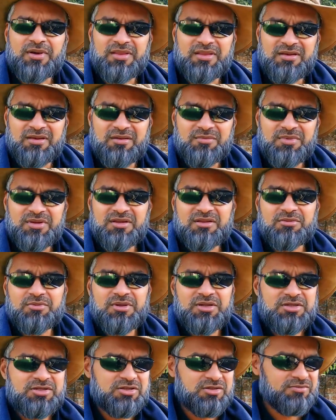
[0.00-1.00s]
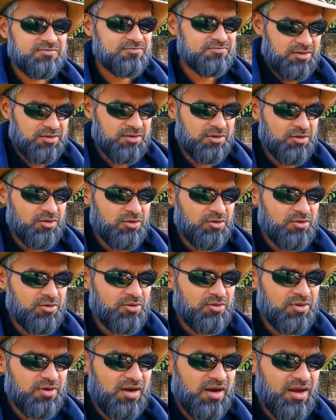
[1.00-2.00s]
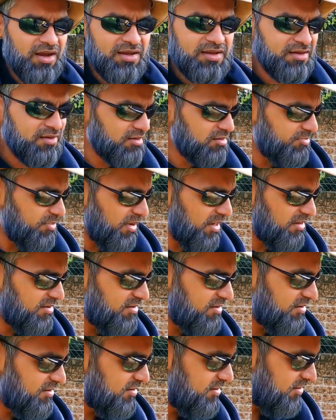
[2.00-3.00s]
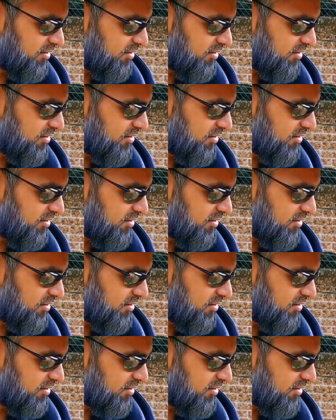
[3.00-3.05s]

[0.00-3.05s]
by the limit switch. So I inspected